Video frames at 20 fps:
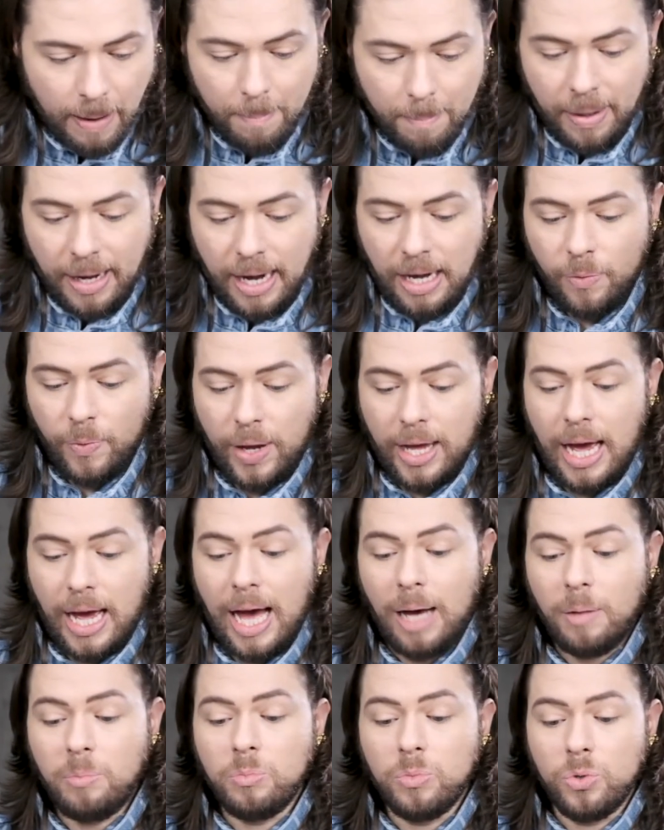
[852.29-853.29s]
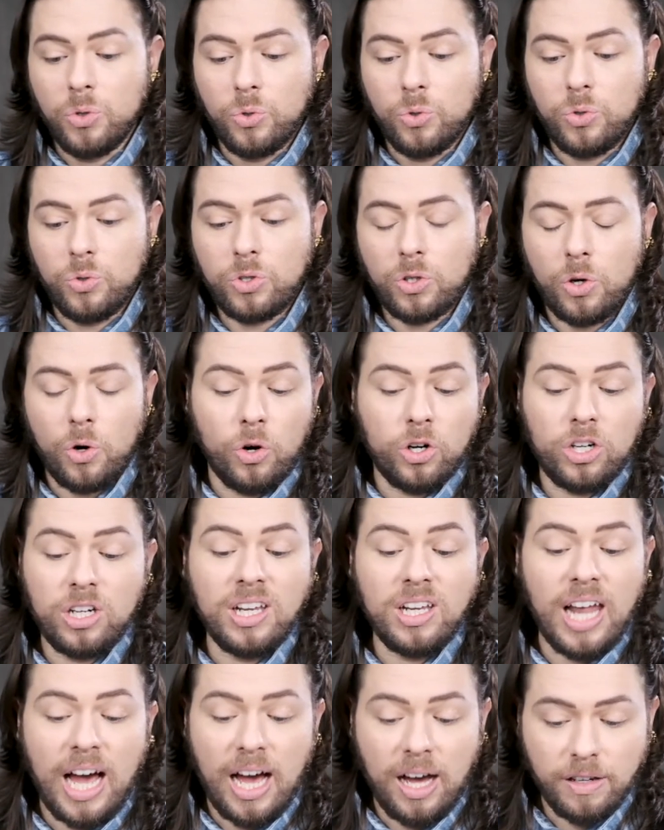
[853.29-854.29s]
But anyway, Amour, or
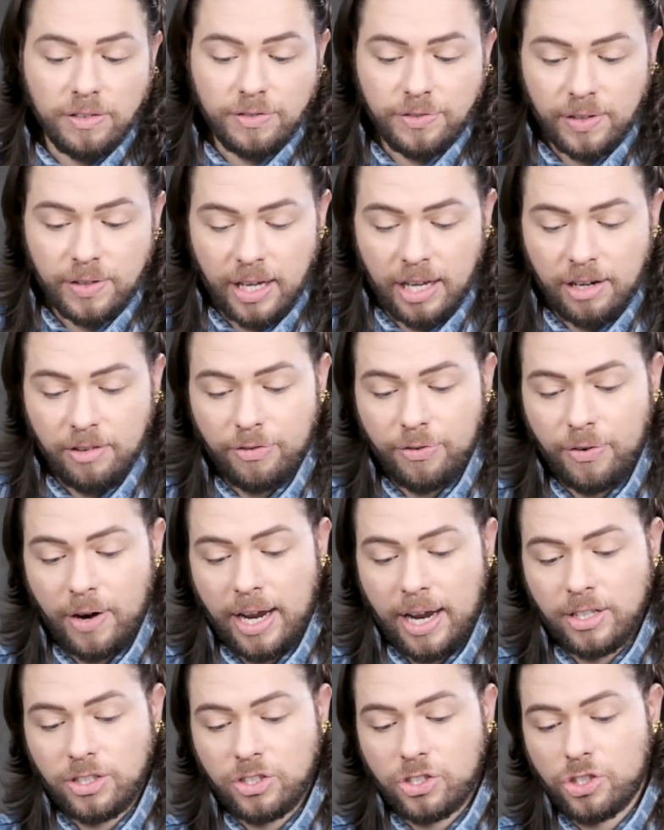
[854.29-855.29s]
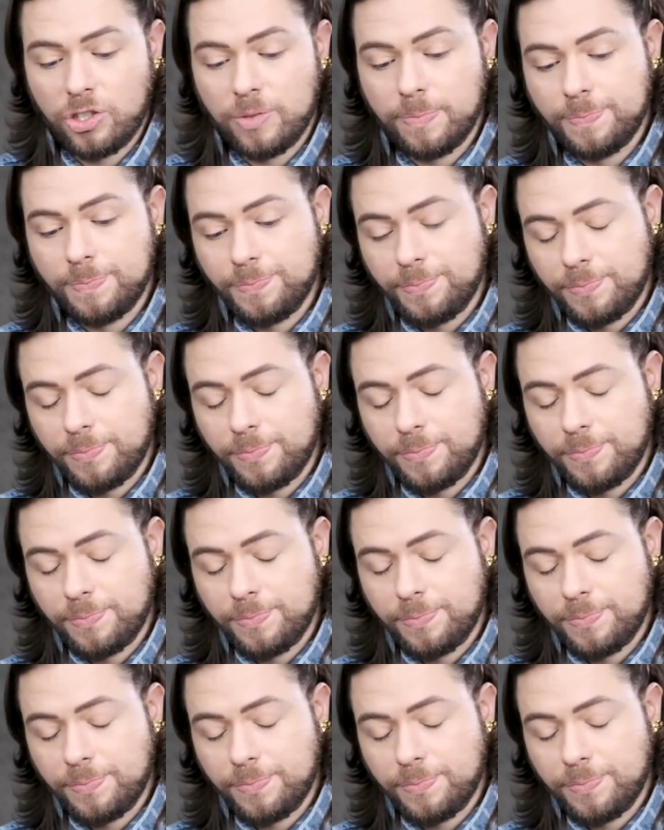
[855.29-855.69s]
Love in French,